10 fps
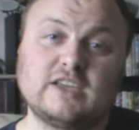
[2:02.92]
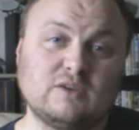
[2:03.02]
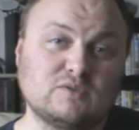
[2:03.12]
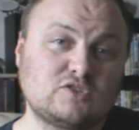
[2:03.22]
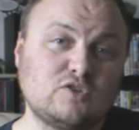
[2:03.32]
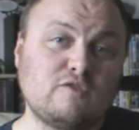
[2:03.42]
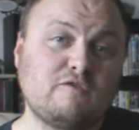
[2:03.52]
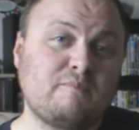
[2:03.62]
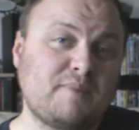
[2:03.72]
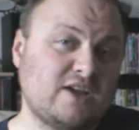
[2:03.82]
that it was
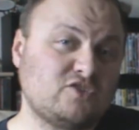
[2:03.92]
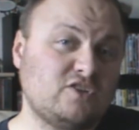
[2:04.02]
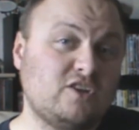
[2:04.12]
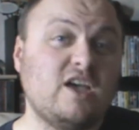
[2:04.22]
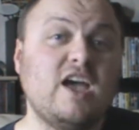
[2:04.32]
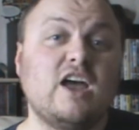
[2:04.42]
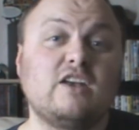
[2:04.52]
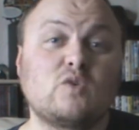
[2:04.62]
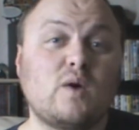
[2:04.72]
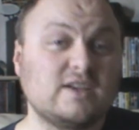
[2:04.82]
tough, passionate
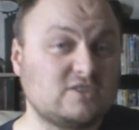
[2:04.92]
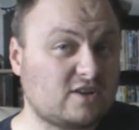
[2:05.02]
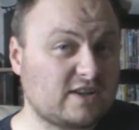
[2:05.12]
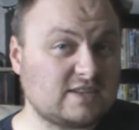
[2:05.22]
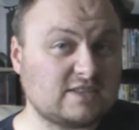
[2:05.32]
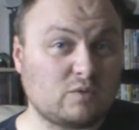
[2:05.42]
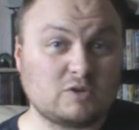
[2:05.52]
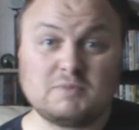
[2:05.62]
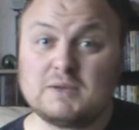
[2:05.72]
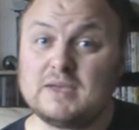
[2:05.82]
and quite sarcastic,
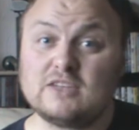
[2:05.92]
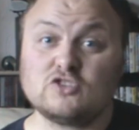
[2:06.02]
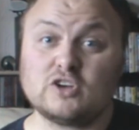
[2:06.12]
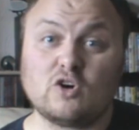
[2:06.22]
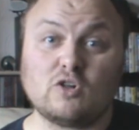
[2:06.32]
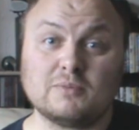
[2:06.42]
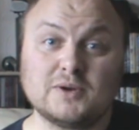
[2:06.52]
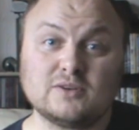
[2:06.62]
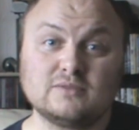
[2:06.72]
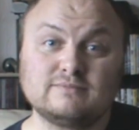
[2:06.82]
which made me enjoy it all the
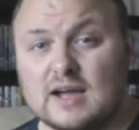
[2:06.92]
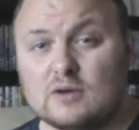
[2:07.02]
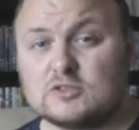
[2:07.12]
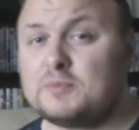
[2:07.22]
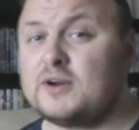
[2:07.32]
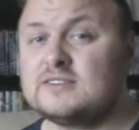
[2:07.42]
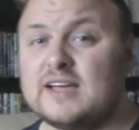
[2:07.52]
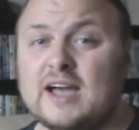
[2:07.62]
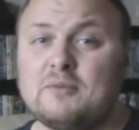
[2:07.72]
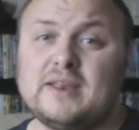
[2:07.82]
more. I was surprised
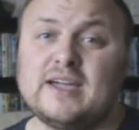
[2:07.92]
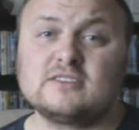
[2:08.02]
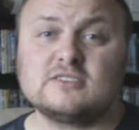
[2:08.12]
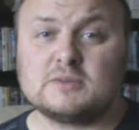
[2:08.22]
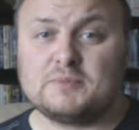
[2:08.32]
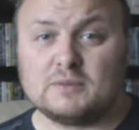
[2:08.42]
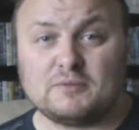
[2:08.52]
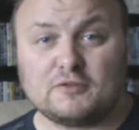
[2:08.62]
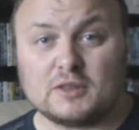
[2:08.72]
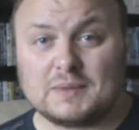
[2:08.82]
at how many actors appeared
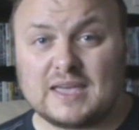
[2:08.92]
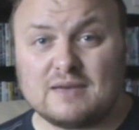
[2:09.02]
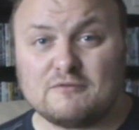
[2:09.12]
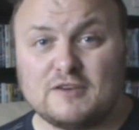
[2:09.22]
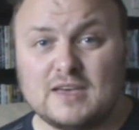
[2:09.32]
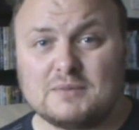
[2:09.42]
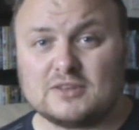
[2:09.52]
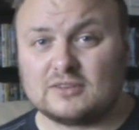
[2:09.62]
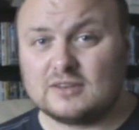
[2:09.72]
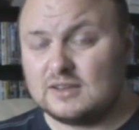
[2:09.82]
before they became
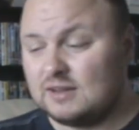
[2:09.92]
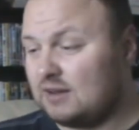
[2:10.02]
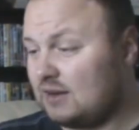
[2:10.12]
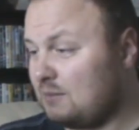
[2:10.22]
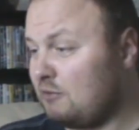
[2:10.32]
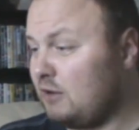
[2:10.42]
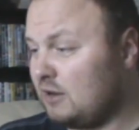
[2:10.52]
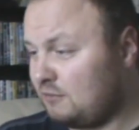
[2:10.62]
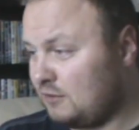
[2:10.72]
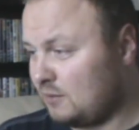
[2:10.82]
famous. Let me
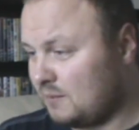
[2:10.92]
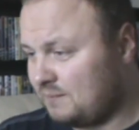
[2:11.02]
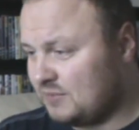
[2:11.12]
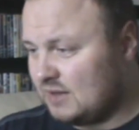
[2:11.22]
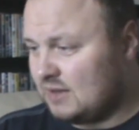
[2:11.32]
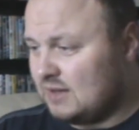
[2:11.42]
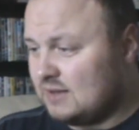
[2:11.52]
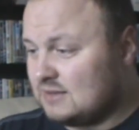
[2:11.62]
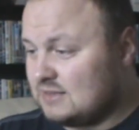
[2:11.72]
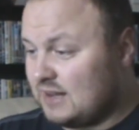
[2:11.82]
read a few.
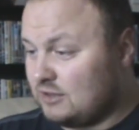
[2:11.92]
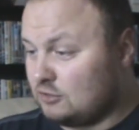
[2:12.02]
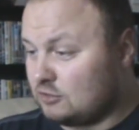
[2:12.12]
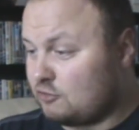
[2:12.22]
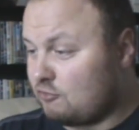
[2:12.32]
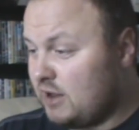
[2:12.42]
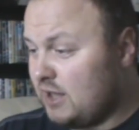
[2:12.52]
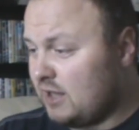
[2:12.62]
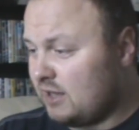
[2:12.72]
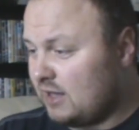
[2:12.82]
Daniel
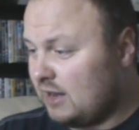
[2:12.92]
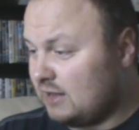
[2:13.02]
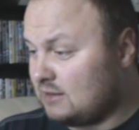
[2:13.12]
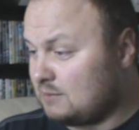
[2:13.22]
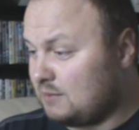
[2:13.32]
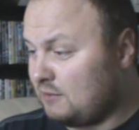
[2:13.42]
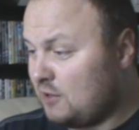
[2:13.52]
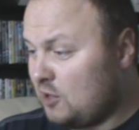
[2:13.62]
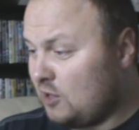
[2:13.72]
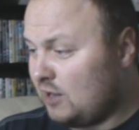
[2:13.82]
Craig, Elizabeth
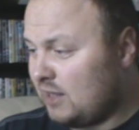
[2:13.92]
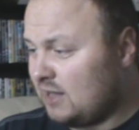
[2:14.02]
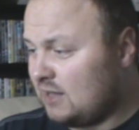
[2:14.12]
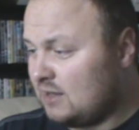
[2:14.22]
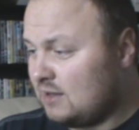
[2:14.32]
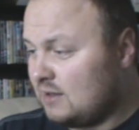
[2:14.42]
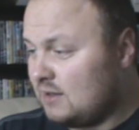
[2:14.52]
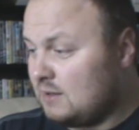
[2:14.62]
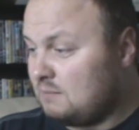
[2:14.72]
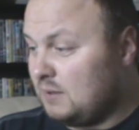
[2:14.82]
Hurley,
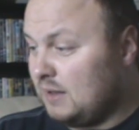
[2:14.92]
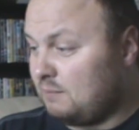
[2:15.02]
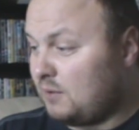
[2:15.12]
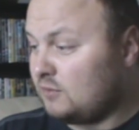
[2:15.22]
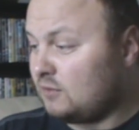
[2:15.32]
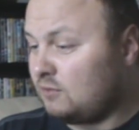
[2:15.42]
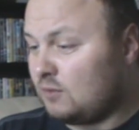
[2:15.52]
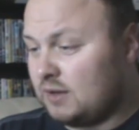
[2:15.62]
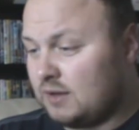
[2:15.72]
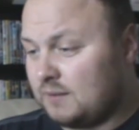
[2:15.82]
Pete
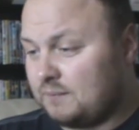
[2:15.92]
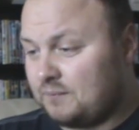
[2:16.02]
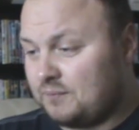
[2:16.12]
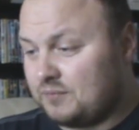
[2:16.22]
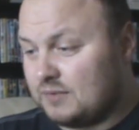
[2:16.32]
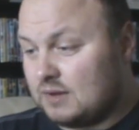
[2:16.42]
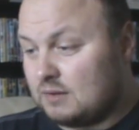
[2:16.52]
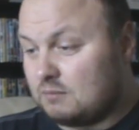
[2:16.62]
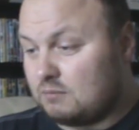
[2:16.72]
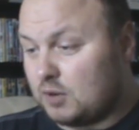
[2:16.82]
Postlethwaite,
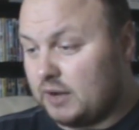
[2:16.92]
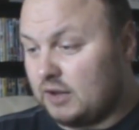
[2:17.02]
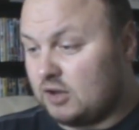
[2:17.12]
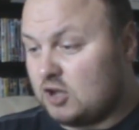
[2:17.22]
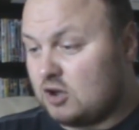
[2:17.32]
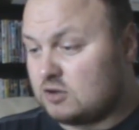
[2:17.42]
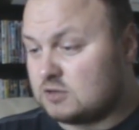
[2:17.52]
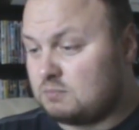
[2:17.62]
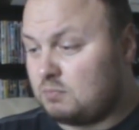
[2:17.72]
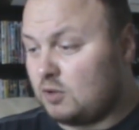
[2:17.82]
Brian
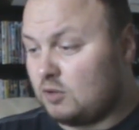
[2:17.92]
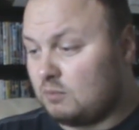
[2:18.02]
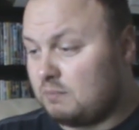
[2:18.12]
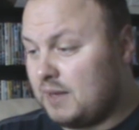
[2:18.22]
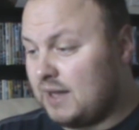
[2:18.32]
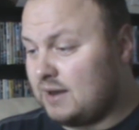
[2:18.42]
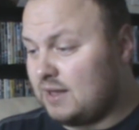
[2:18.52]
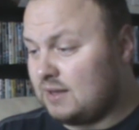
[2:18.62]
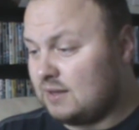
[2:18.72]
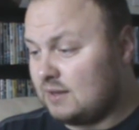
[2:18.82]
Cox, Paul Bettany.